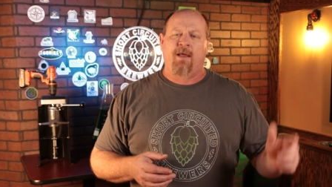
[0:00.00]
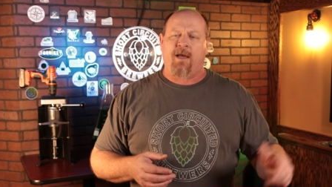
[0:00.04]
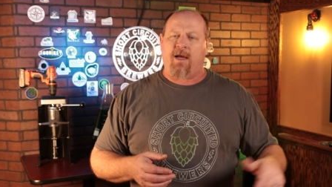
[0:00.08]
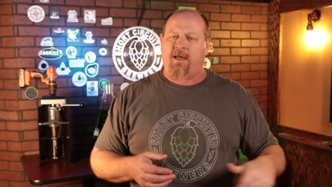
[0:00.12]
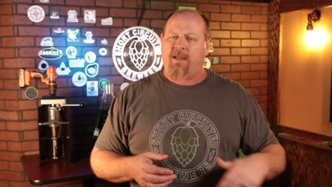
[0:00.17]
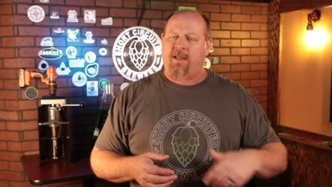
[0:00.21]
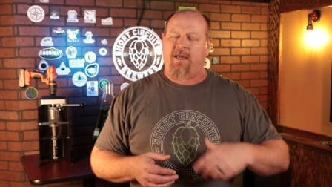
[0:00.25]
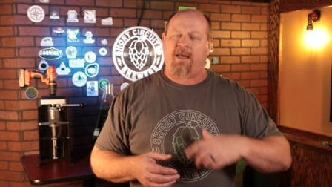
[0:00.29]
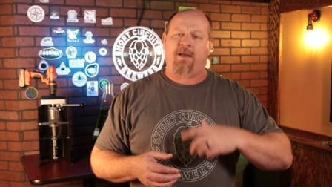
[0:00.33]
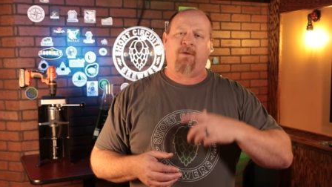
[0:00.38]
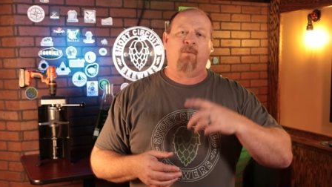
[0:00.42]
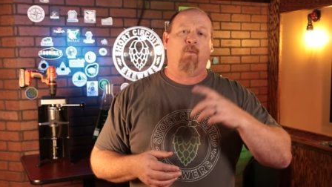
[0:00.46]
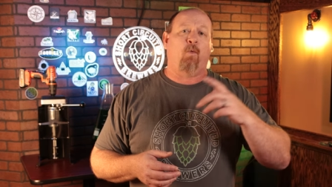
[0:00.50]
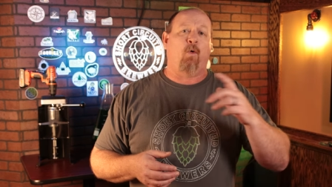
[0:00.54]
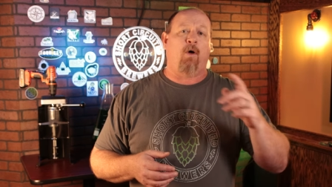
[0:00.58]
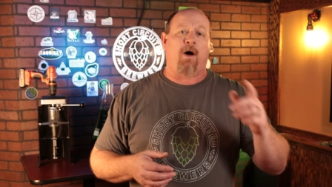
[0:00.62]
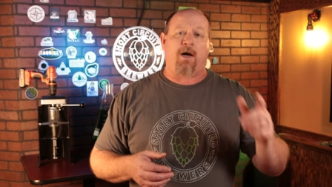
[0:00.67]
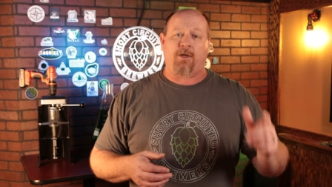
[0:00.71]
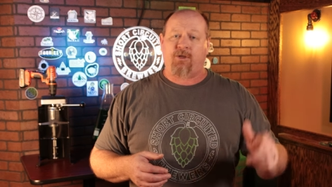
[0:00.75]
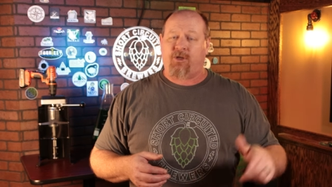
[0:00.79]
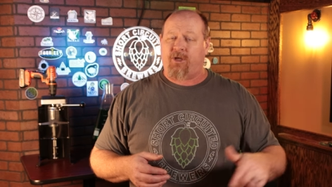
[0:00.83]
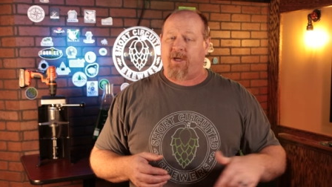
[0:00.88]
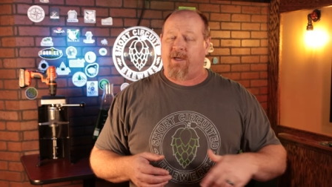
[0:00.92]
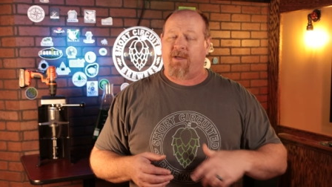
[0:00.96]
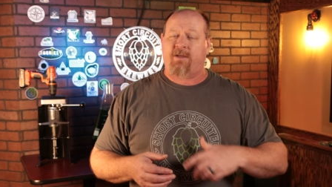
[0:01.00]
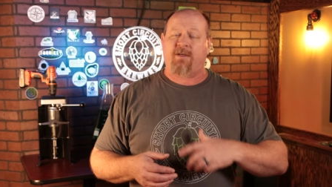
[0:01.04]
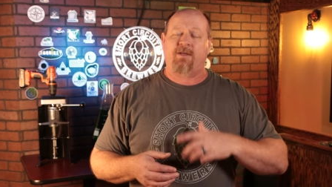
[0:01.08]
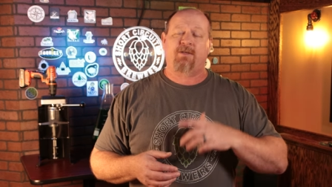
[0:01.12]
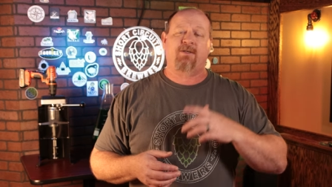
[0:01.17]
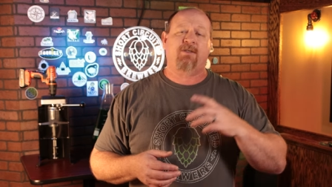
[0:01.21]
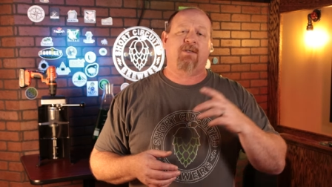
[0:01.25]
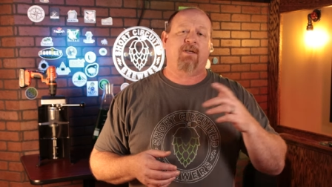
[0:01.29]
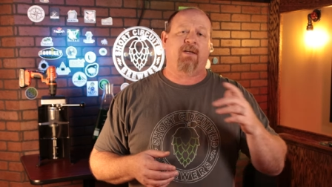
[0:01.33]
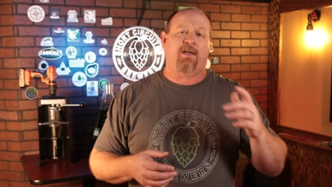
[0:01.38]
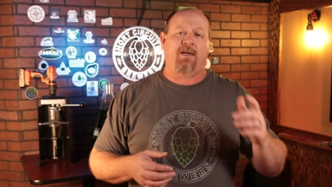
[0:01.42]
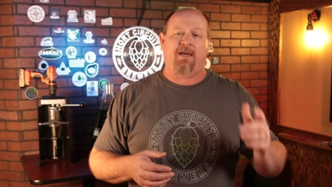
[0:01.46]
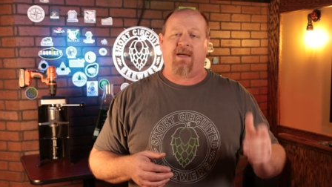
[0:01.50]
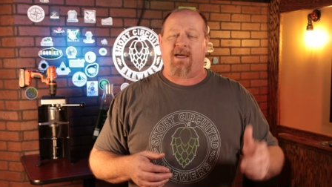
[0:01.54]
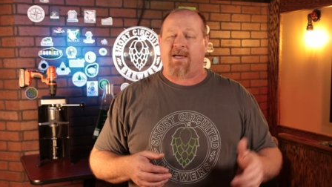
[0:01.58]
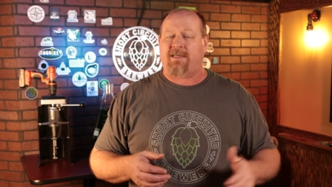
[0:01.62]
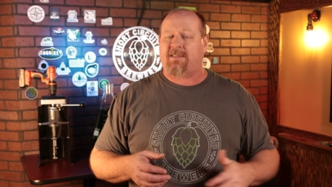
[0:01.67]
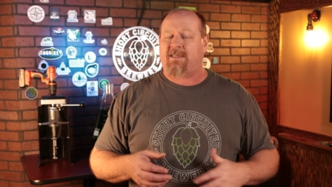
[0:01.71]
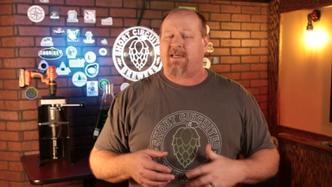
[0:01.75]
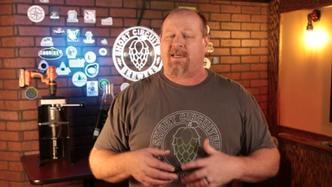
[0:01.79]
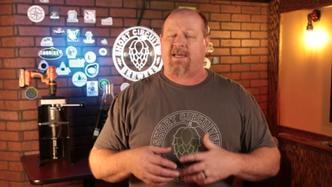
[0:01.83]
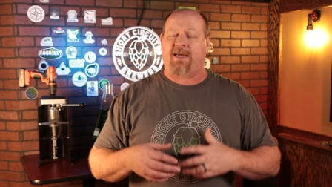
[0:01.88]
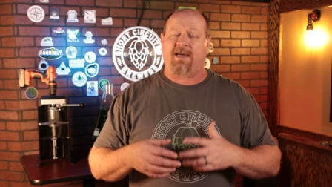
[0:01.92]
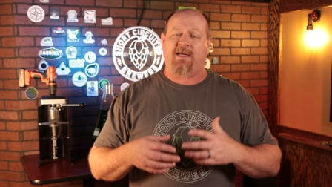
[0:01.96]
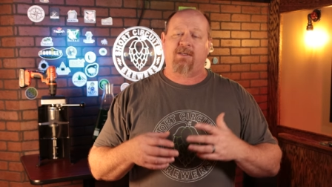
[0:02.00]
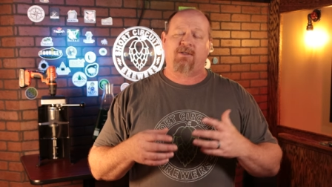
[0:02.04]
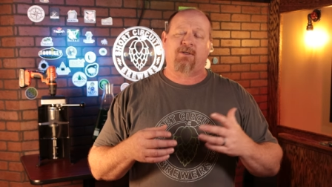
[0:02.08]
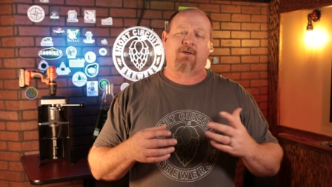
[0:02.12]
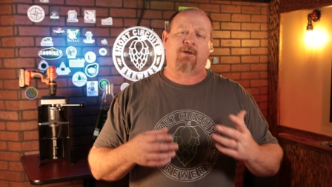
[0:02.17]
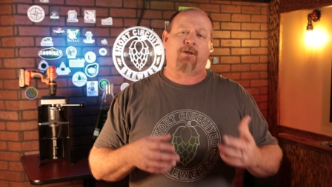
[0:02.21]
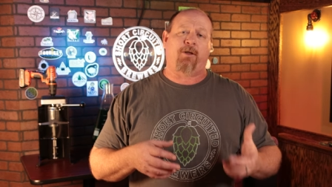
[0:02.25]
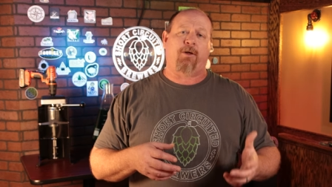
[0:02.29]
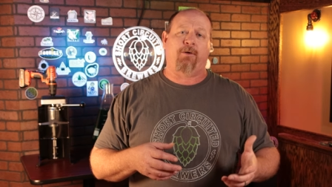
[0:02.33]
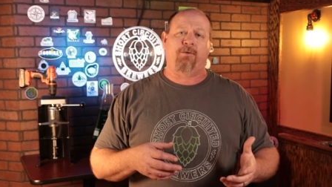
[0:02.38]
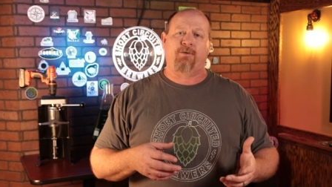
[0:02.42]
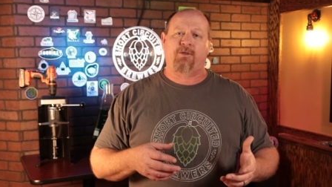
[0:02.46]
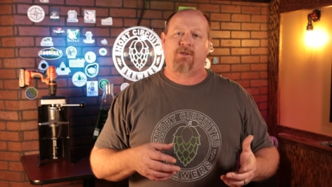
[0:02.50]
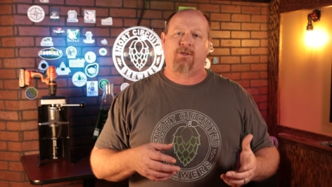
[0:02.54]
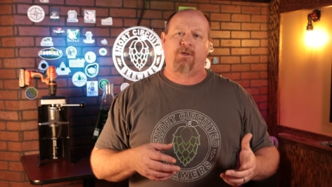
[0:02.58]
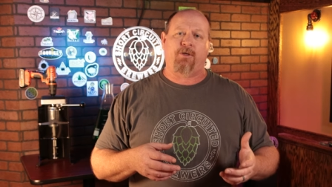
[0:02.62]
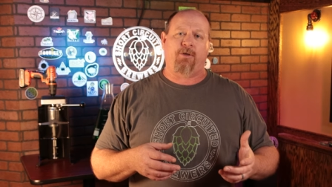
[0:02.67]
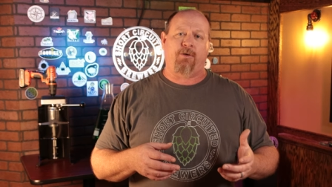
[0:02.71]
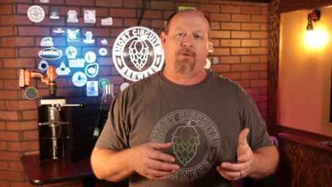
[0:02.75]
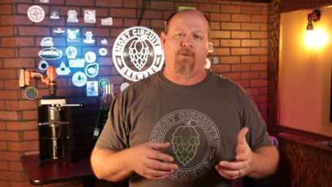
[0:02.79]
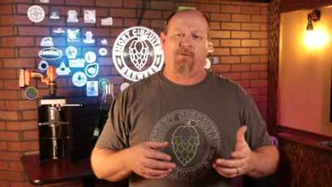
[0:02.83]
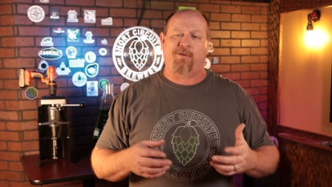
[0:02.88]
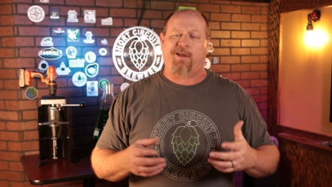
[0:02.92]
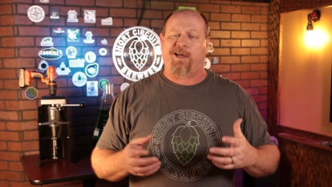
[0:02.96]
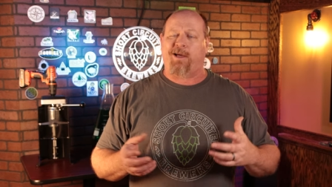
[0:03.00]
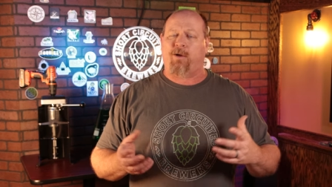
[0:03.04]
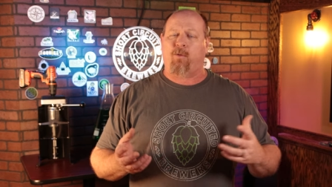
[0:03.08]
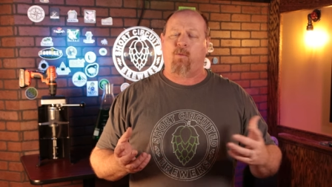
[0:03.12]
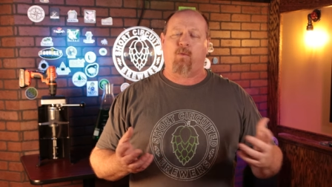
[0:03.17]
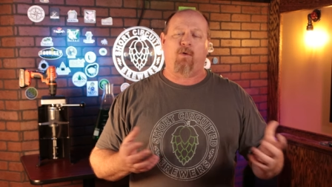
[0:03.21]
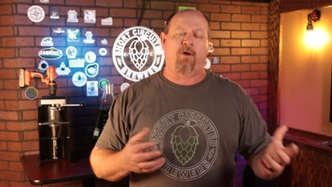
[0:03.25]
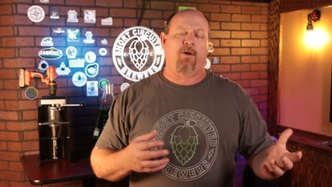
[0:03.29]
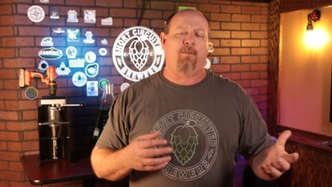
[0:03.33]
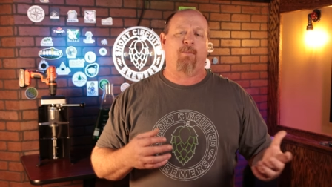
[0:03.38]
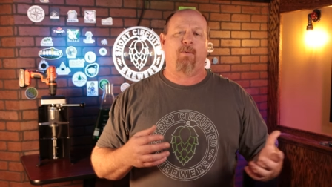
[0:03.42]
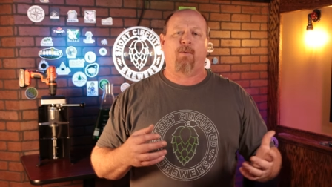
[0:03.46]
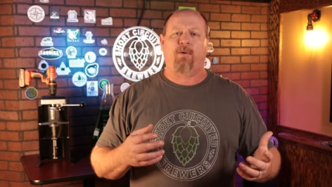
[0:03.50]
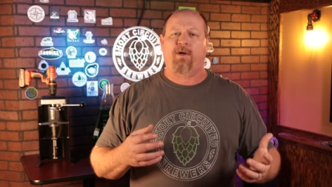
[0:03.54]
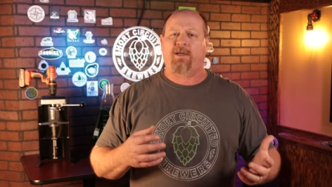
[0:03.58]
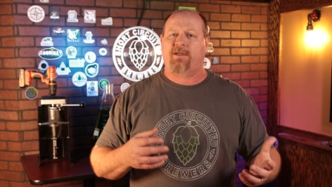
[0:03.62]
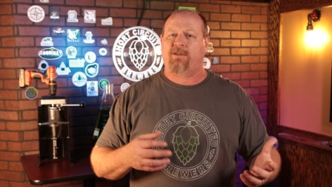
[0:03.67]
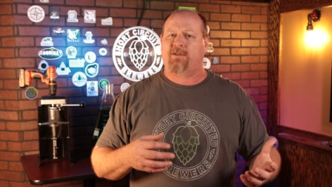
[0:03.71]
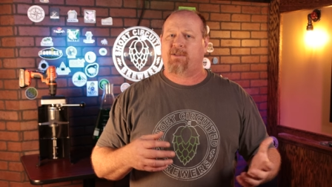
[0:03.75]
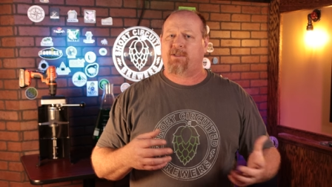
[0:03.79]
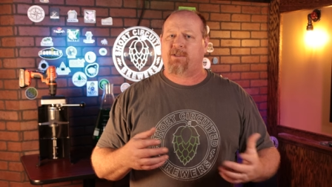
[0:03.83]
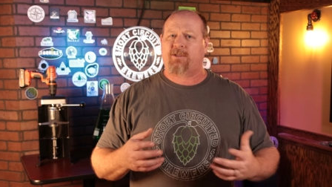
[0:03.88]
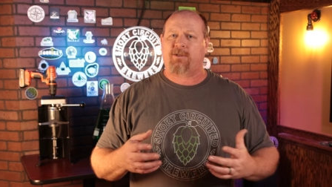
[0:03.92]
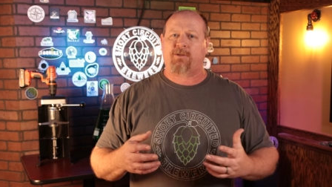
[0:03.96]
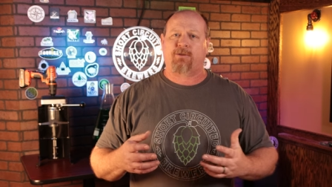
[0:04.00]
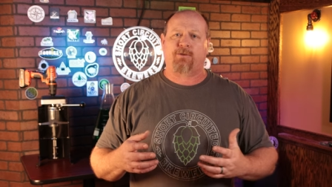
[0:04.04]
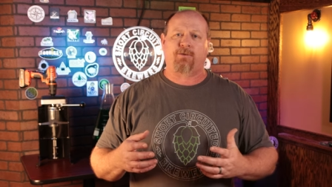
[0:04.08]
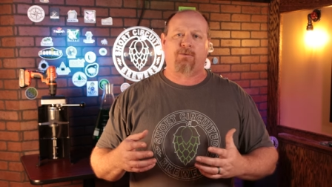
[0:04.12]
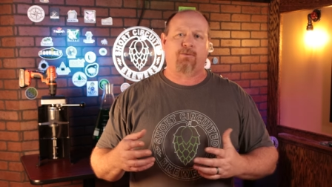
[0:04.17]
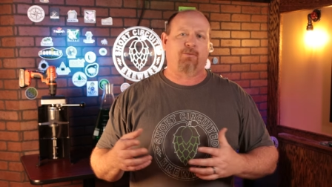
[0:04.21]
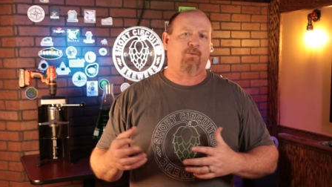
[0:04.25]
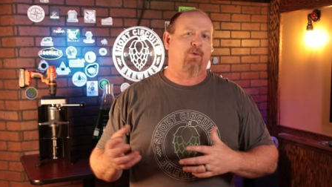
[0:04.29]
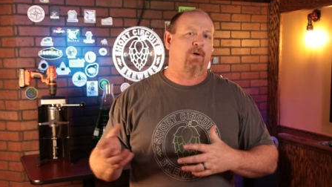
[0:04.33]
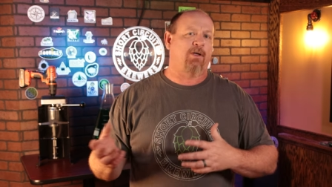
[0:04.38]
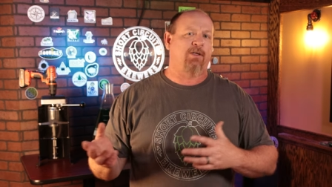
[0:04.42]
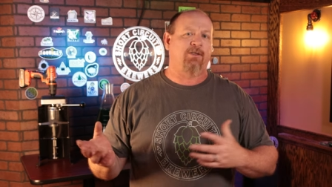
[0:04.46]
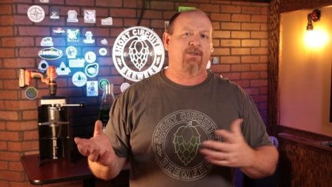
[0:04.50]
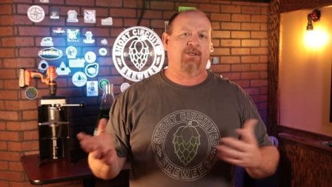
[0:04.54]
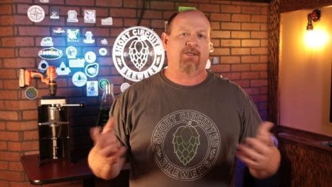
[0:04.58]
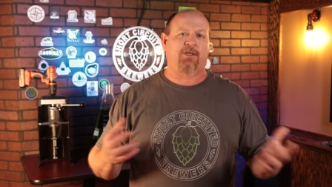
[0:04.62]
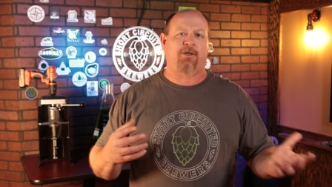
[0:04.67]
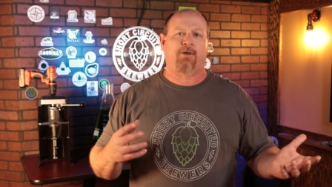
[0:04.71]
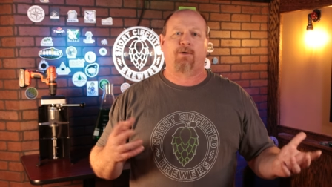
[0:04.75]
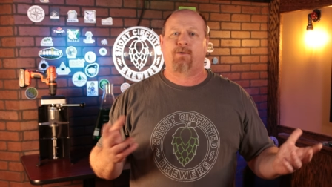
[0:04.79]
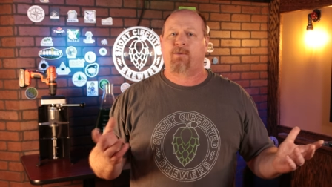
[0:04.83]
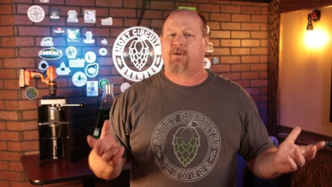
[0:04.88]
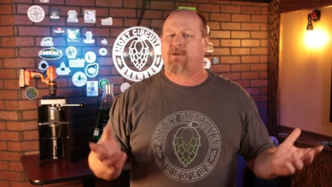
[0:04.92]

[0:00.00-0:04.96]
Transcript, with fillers: and then watching to see as it gets close to like 1.010